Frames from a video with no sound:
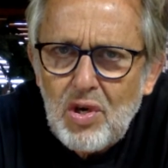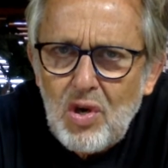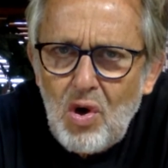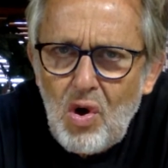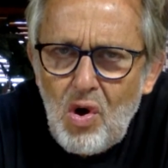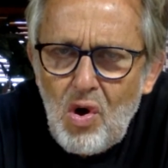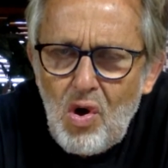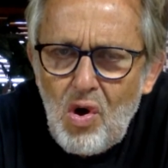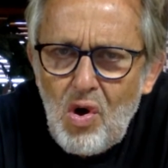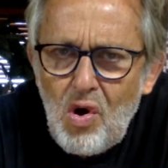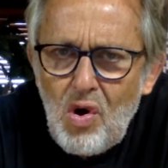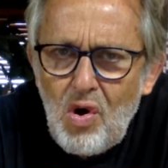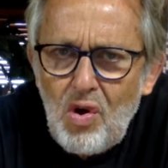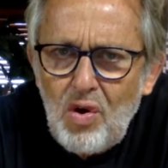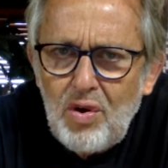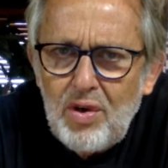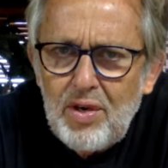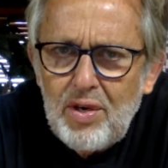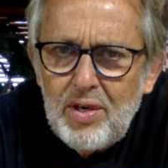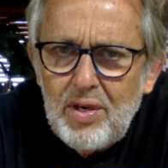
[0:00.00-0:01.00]

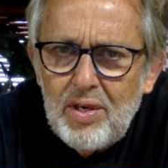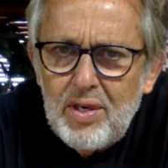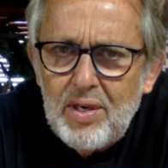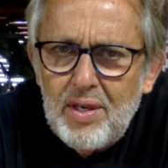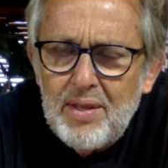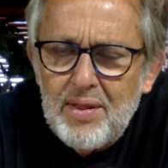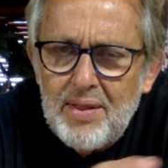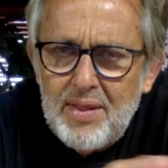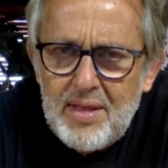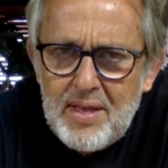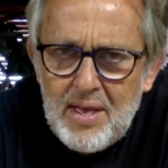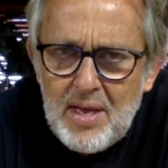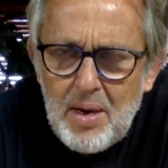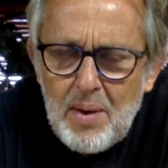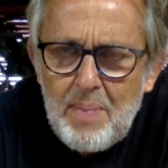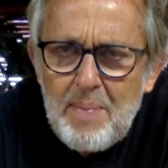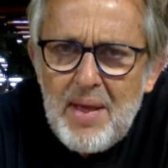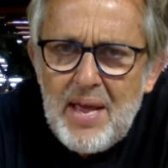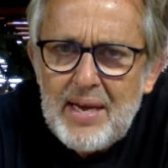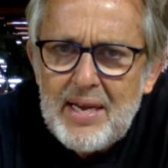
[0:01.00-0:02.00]
called
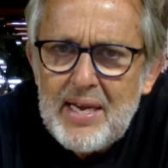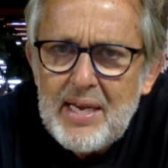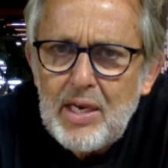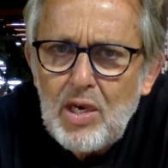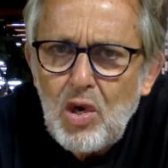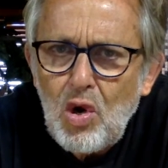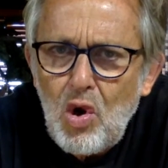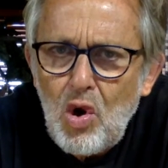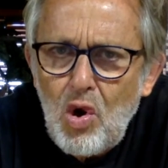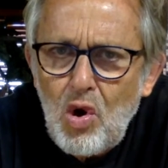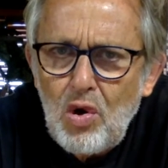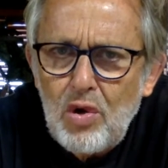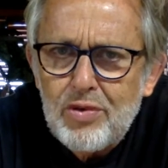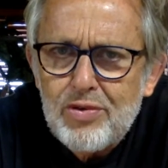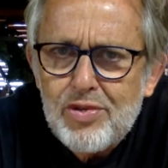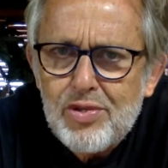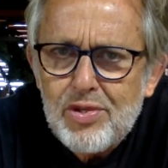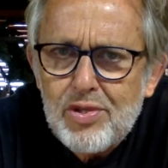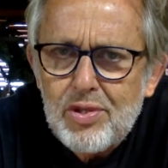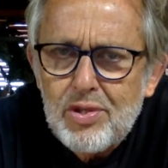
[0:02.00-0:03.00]
them, and he
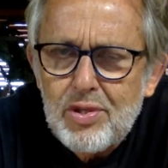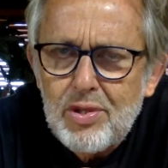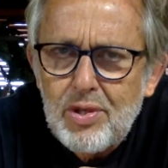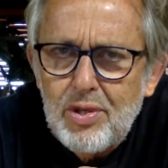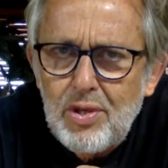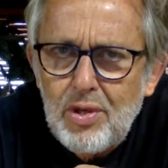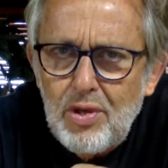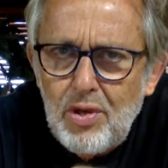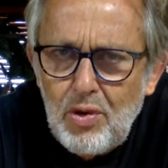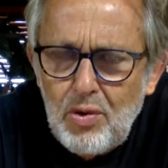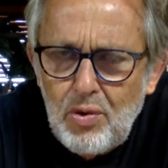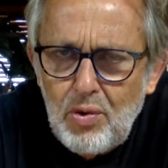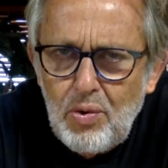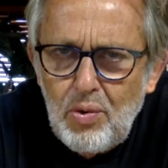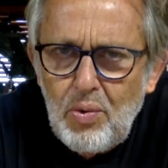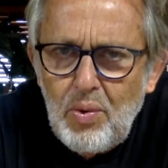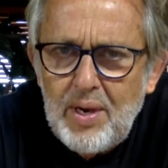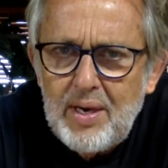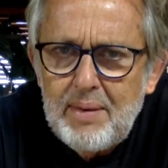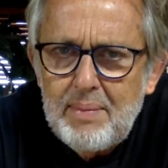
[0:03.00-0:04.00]
calls
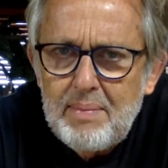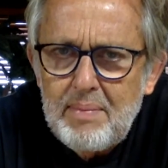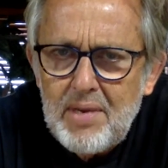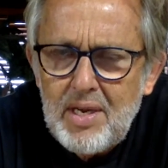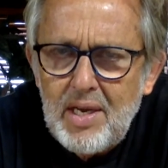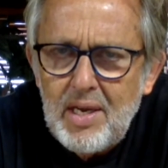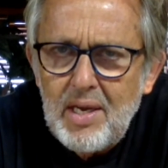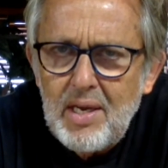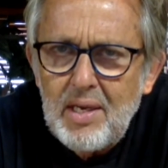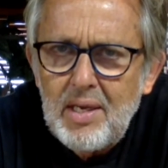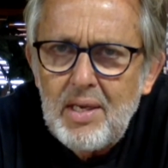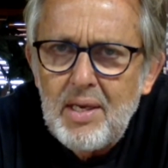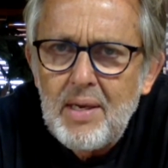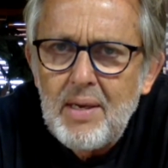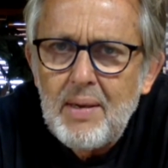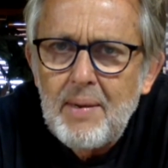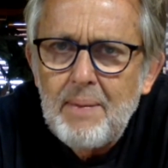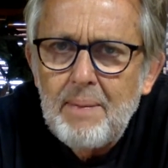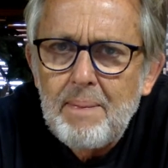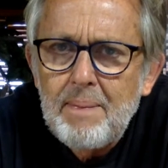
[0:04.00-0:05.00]
you and me
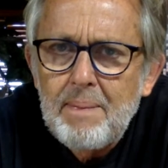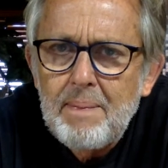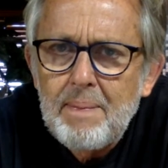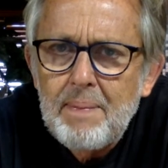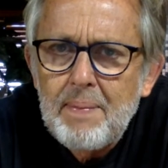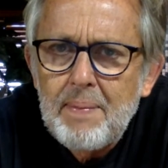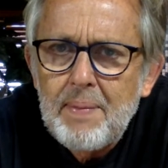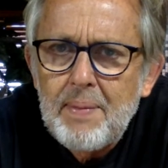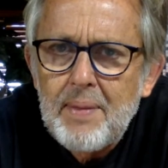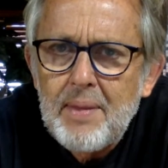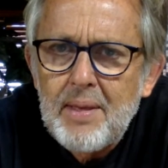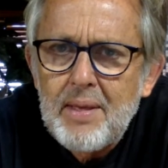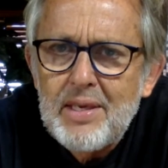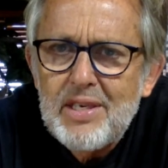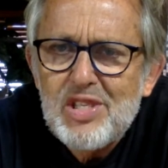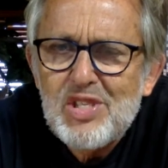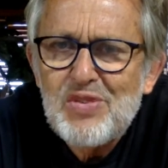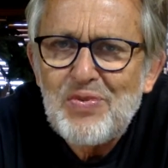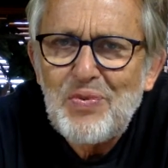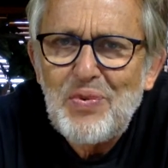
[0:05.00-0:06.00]

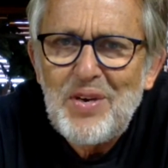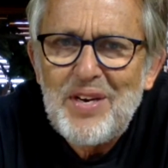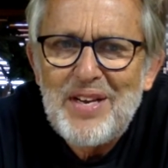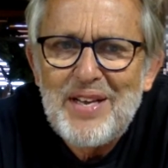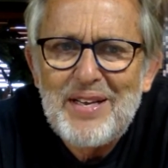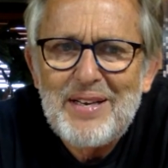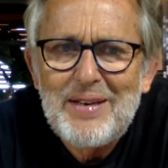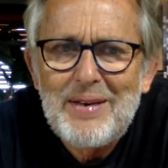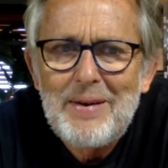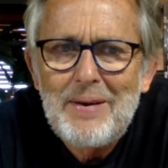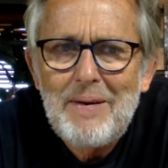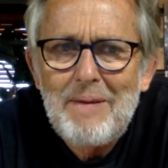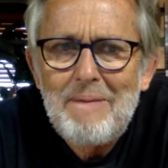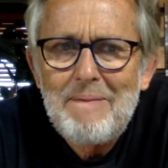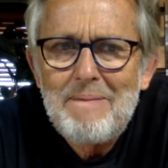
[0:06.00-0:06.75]
his friend.